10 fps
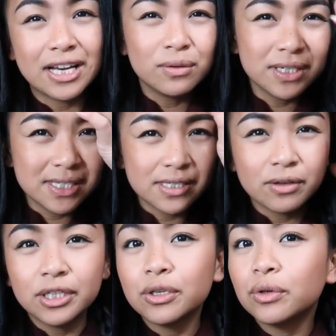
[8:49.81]
I don't
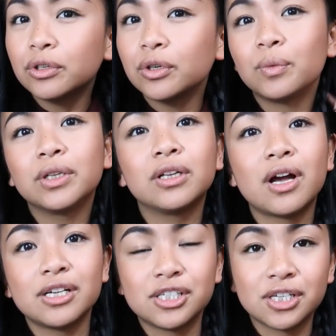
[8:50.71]
necessarily go to Goodwill a
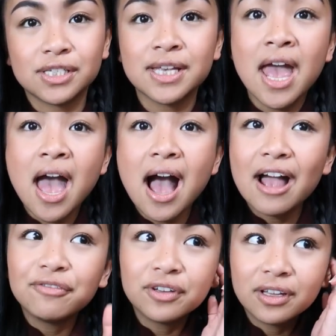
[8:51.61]
lot just because
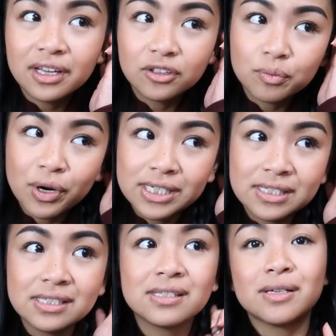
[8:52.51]
I feel like their
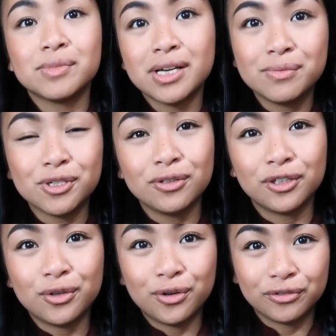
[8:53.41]
prices sometimes are a
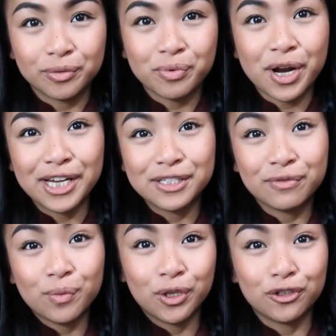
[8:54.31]
little overpriced
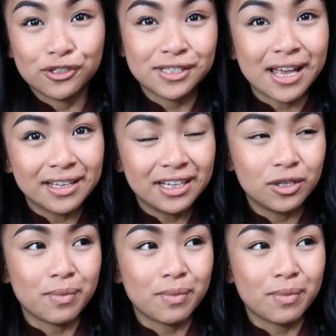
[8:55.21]
for what they're selling.